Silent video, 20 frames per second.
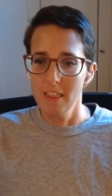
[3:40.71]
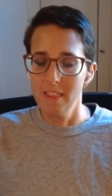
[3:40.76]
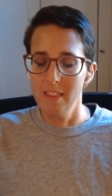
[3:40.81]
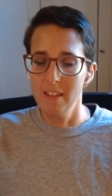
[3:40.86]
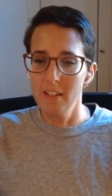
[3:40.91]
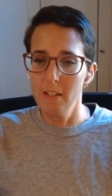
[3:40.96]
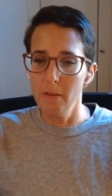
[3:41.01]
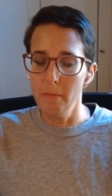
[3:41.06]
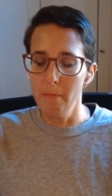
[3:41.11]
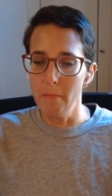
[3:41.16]
the
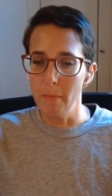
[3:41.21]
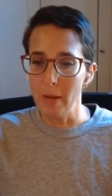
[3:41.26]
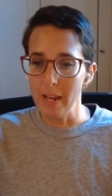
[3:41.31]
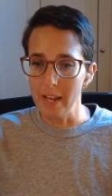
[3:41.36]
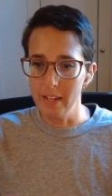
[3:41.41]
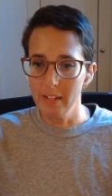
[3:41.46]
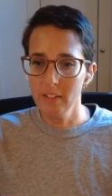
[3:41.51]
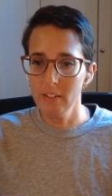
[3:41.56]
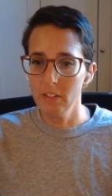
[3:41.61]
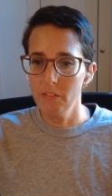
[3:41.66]

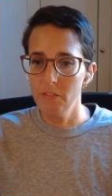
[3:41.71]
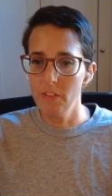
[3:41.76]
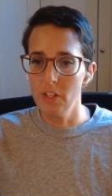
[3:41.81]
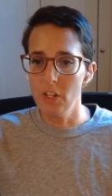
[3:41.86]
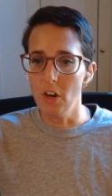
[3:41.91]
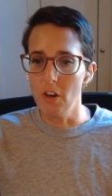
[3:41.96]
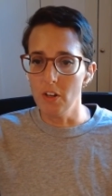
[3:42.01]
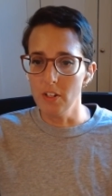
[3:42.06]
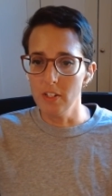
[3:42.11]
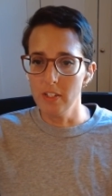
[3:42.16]
demand of
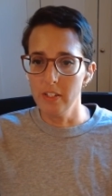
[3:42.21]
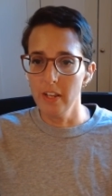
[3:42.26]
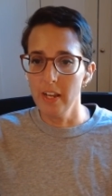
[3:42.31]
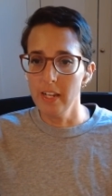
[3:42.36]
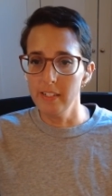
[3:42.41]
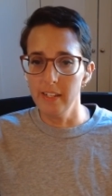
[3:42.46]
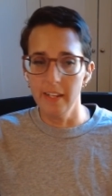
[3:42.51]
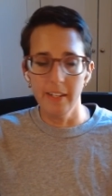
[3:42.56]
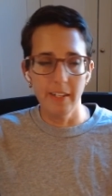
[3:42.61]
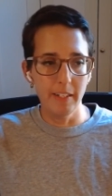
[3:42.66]
the
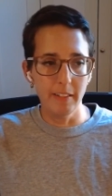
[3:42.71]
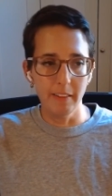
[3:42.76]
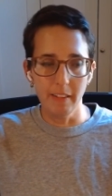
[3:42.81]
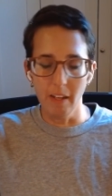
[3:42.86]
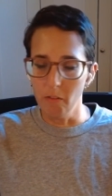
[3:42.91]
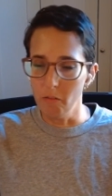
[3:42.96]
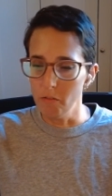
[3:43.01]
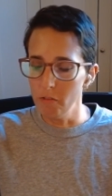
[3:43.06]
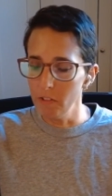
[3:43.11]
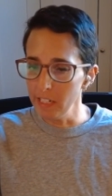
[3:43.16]
on-site tenant,
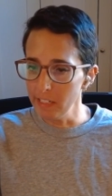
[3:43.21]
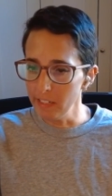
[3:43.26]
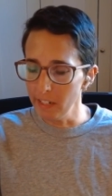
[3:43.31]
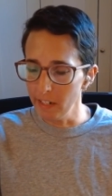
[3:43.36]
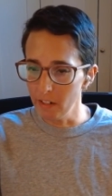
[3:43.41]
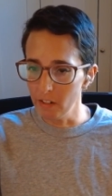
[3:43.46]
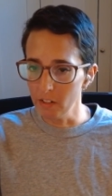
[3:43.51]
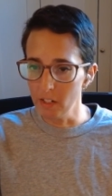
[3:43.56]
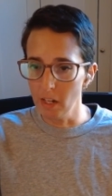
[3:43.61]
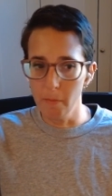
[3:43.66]
that
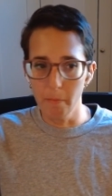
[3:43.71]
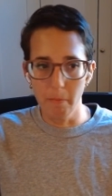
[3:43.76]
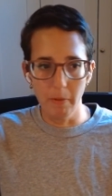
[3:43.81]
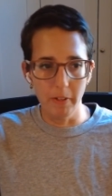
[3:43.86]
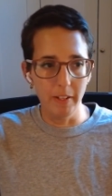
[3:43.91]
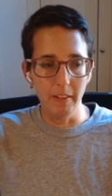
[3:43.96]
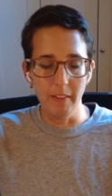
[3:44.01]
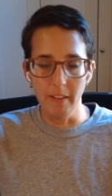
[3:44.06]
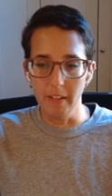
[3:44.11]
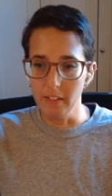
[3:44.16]
retail
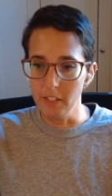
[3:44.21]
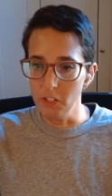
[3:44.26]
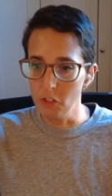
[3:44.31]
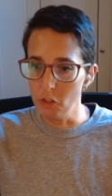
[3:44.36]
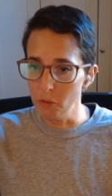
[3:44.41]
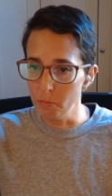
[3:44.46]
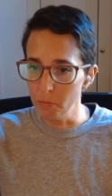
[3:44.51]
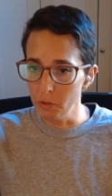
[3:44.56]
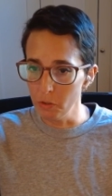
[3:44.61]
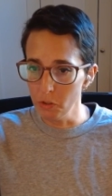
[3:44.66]
company, that
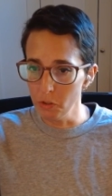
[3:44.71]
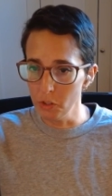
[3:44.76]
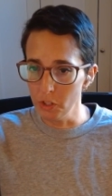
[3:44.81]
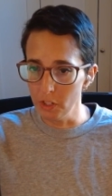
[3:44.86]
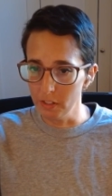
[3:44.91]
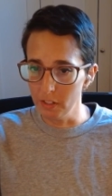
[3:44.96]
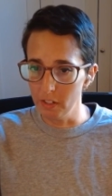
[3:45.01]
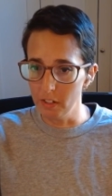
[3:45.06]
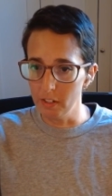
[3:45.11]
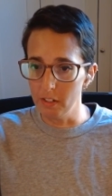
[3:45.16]

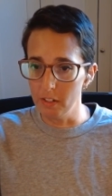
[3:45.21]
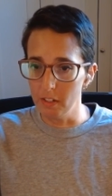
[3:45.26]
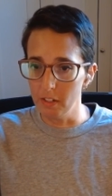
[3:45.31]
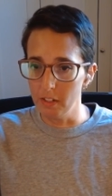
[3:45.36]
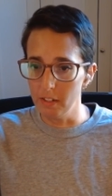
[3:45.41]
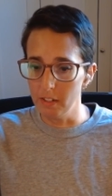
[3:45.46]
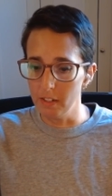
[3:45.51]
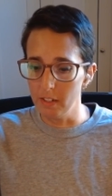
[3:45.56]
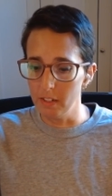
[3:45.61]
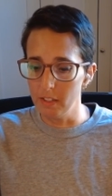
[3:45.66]
distribution,
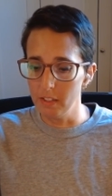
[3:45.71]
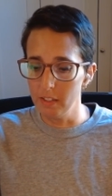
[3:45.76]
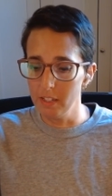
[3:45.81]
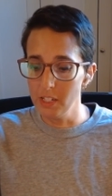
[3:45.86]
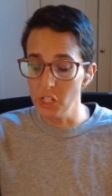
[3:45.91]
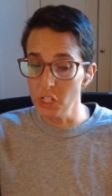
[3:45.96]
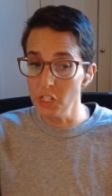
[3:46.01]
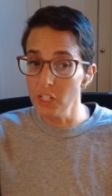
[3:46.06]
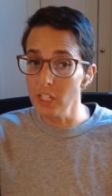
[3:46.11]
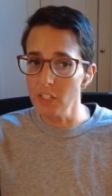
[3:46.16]

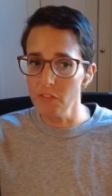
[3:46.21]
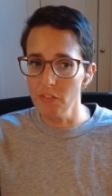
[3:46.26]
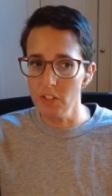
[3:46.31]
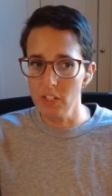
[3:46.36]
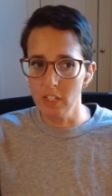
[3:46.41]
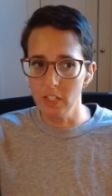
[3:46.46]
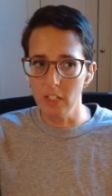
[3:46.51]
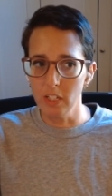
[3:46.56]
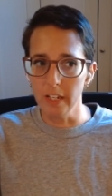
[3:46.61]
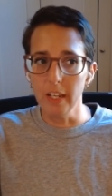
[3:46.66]
logistics
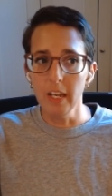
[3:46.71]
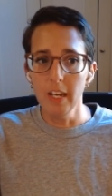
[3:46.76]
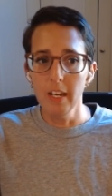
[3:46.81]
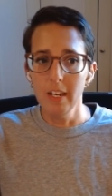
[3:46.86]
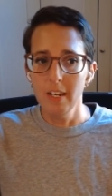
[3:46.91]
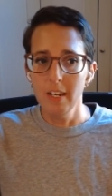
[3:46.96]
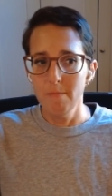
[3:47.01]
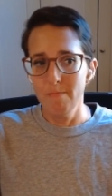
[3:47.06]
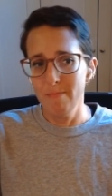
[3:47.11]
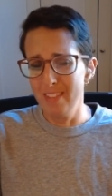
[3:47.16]
facility,
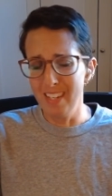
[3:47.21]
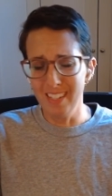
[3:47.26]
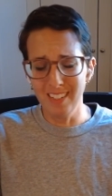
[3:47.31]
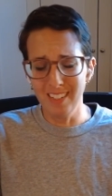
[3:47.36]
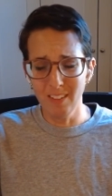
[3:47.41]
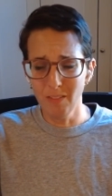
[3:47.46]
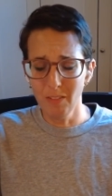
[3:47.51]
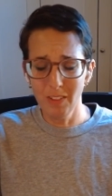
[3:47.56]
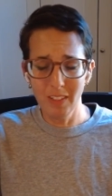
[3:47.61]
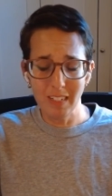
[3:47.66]

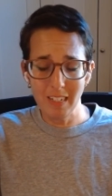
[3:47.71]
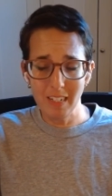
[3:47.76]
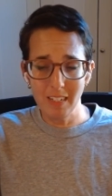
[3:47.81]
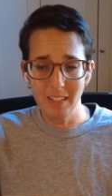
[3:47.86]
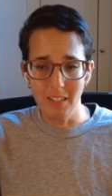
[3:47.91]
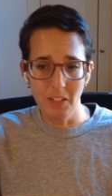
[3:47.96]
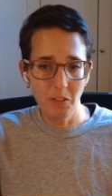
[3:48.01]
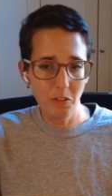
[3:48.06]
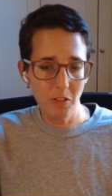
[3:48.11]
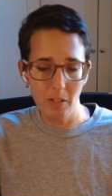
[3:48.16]
doesn't really need
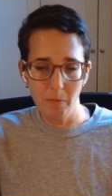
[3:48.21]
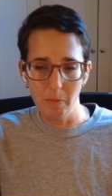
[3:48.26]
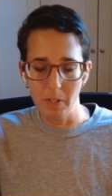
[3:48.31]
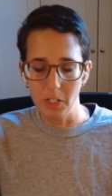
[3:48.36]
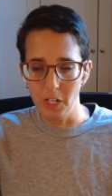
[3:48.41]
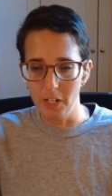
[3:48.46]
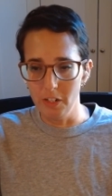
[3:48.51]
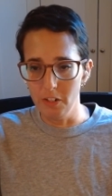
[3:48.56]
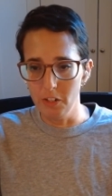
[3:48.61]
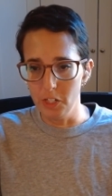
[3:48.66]
to use that
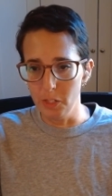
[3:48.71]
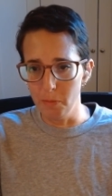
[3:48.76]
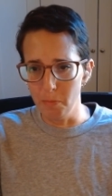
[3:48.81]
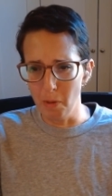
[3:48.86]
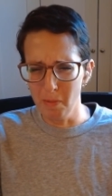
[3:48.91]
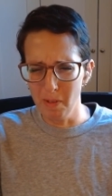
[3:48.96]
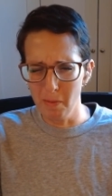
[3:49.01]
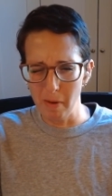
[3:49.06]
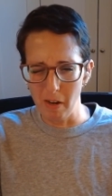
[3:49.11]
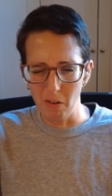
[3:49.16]
much energy,
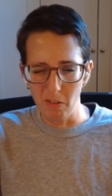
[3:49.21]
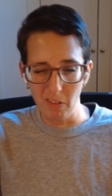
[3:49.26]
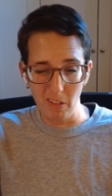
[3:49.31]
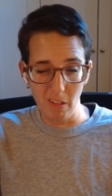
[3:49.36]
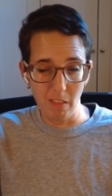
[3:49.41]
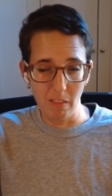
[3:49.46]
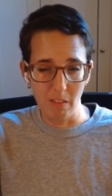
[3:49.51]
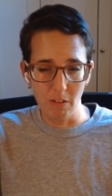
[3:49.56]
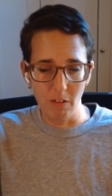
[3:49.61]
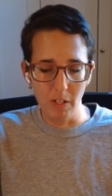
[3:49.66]
probably about
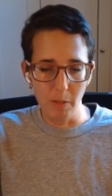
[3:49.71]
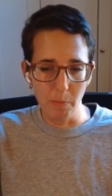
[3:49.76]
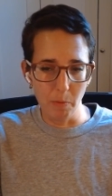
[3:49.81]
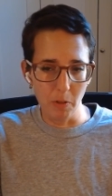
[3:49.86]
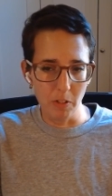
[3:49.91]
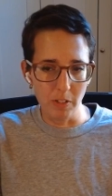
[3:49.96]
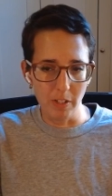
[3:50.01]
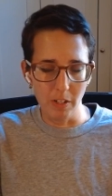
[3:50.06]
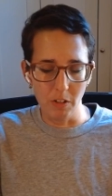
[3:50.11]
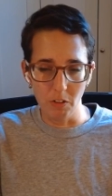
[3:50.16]
only
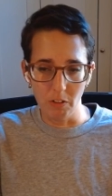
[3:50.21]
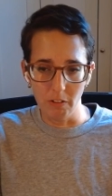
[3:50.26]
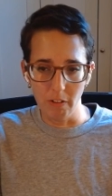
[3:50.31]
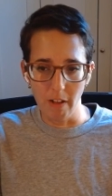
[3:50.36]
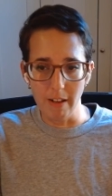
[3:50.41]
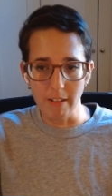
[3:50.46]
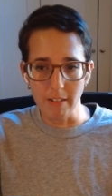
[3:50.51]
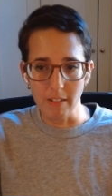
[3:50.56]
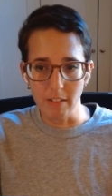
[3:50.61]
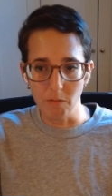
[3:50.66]
30% or
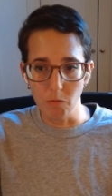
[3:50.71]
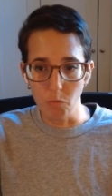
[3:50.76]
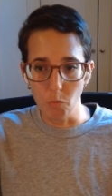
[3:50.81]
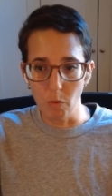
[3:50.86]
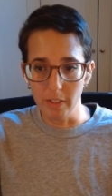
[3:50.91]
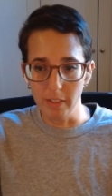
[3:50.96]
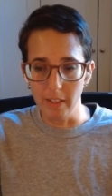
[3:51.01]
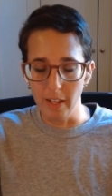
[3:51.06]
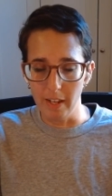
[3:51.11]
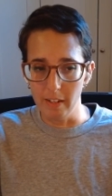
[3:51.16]
less of
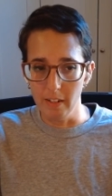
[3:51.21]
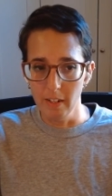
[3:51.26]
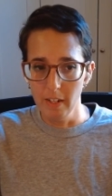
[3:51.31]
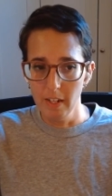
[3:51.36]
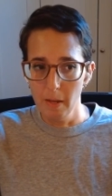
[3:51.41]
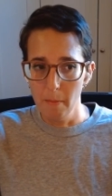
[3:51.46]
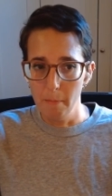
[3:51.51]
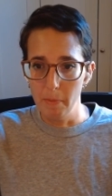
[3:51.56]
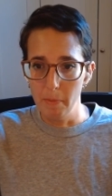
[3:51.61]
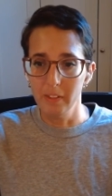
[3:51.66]
what that
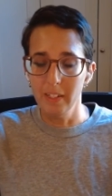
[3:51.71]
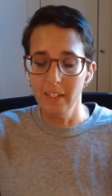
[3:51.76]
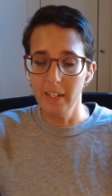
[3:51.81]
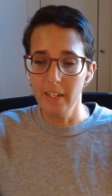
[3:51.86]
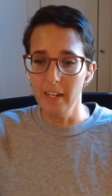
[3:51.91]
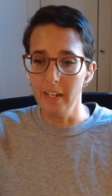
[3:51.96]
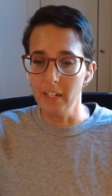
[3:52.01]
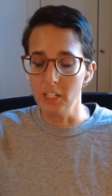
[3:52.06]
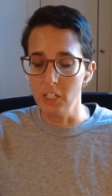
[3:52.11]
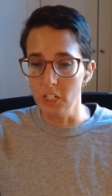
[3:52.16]
building
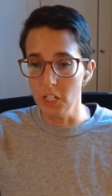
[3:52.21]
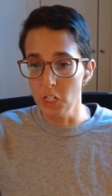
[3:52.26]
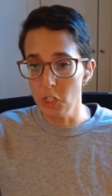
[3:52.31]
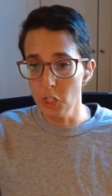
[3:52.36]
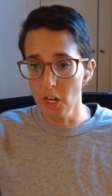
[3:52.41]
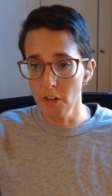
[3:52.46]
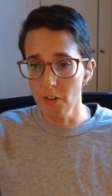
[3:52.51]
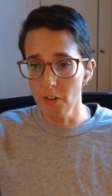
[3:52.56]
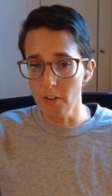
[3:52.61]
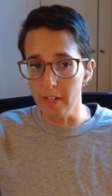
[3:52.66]
can actually
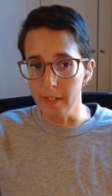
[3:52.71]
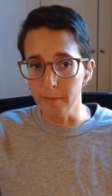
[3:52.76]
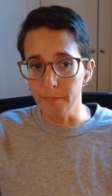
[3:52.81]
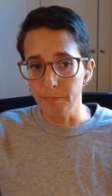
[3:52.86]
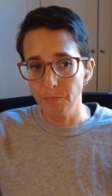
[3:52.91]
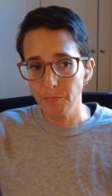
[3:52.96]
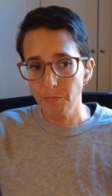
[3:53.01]
generate.